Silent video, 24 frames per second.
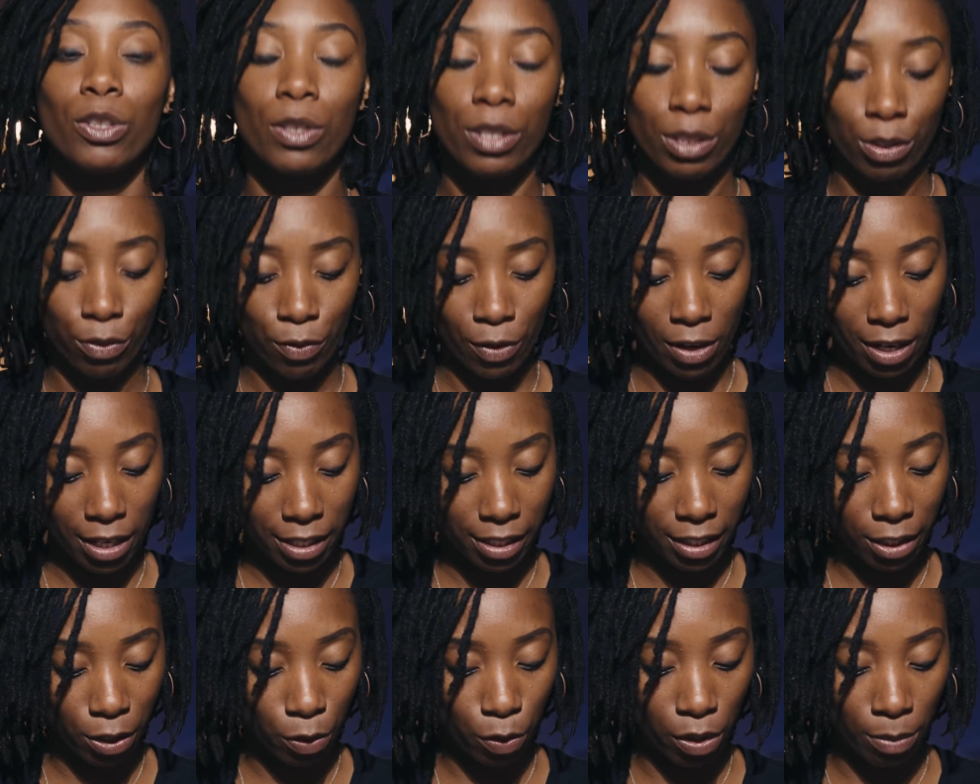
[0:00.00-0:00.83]
So as far
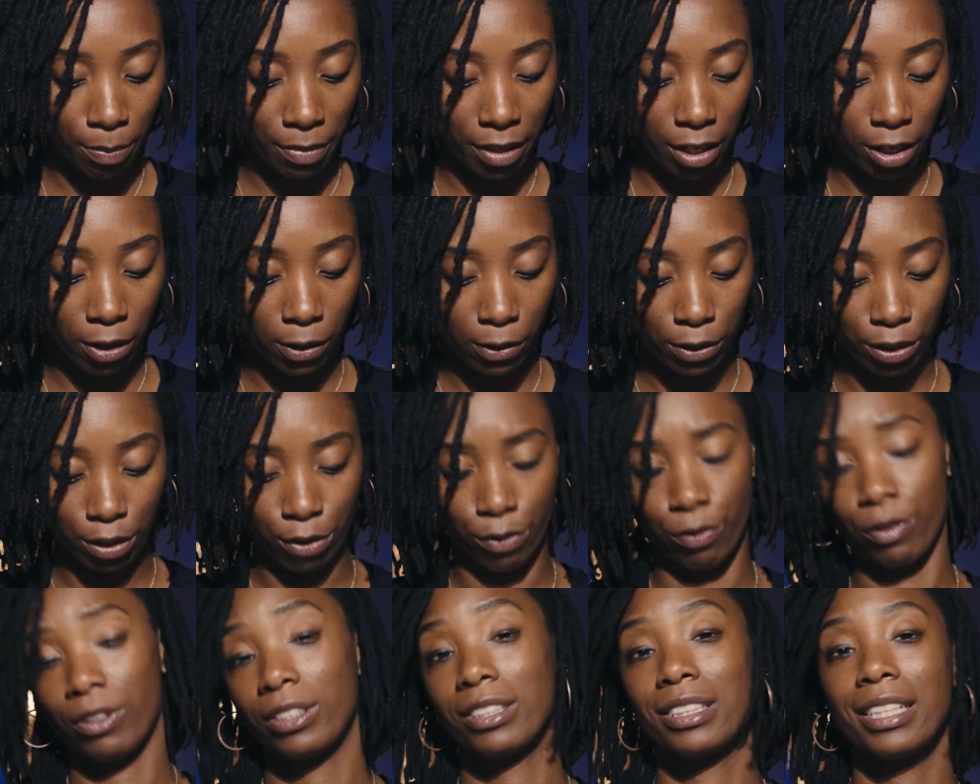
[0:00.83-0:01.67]
as equipment goes,
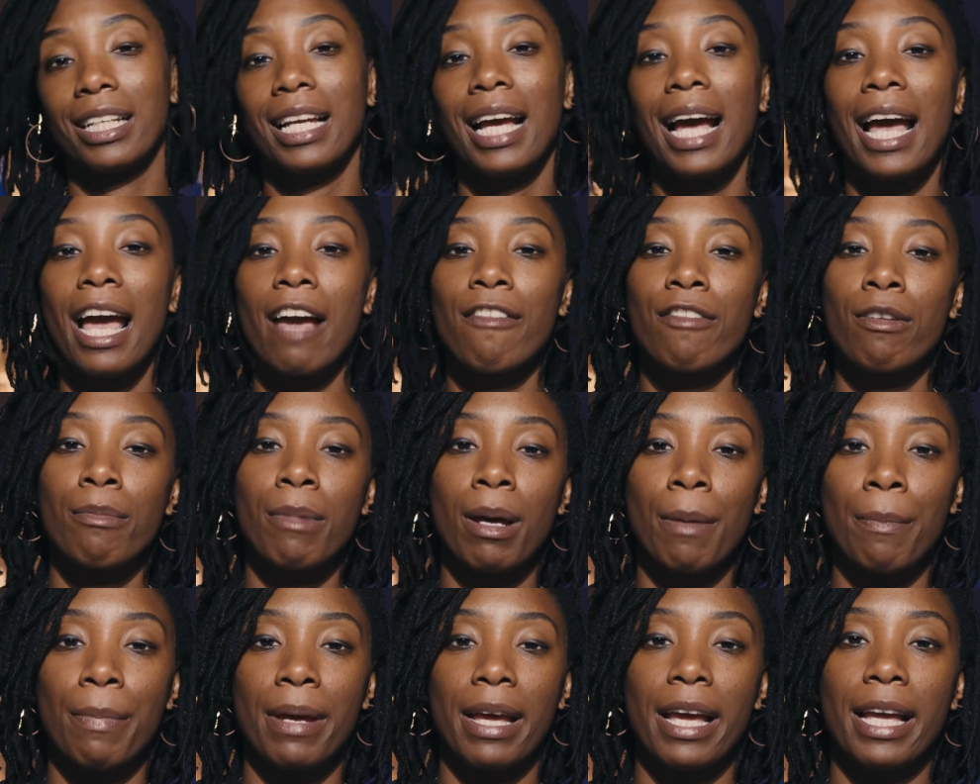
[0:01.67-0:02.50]
the first thing I have in
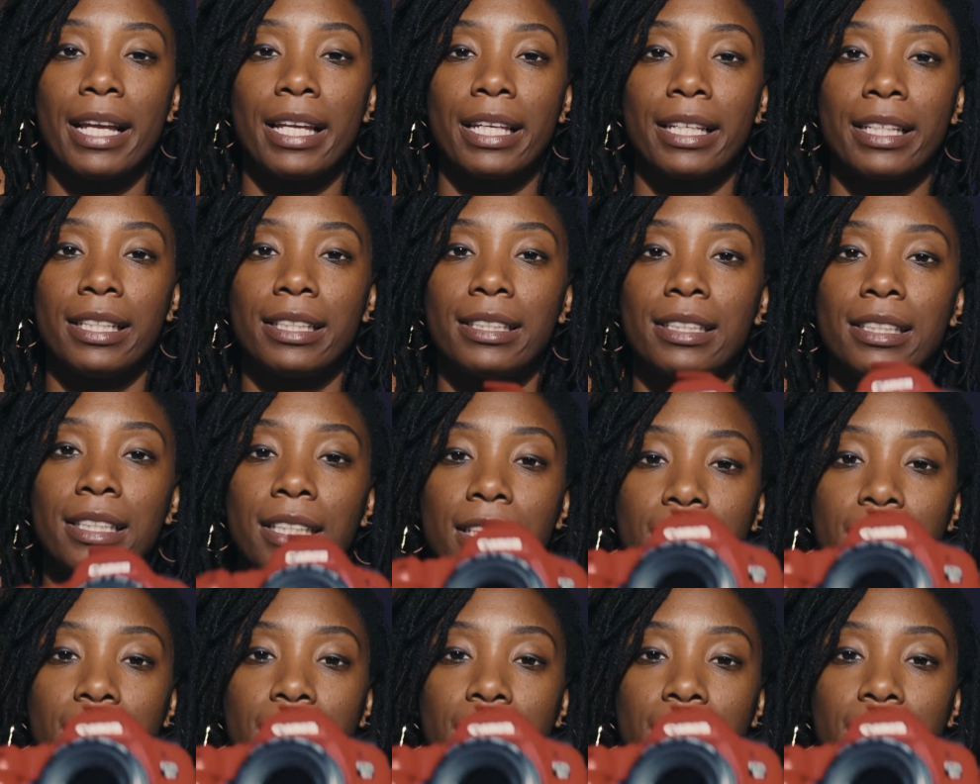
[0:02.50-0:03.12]
my bag is